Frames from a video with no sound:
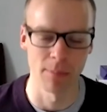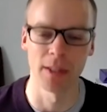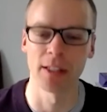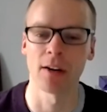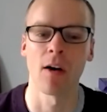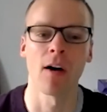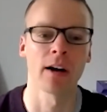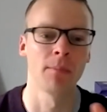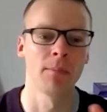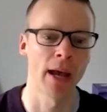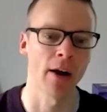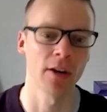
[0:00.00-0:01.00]
but there are
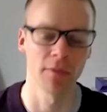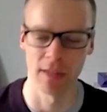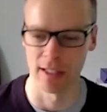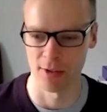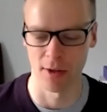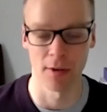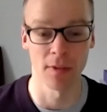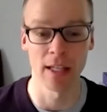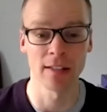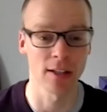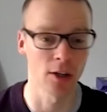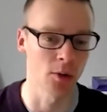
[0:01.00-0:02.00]
comparative things. There are
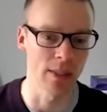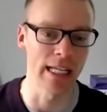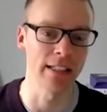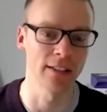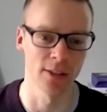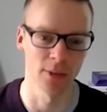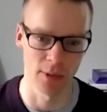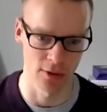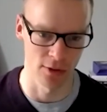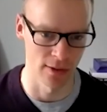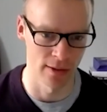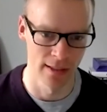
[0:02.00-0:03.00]
things that are unique to the
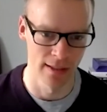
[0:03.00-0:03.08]
region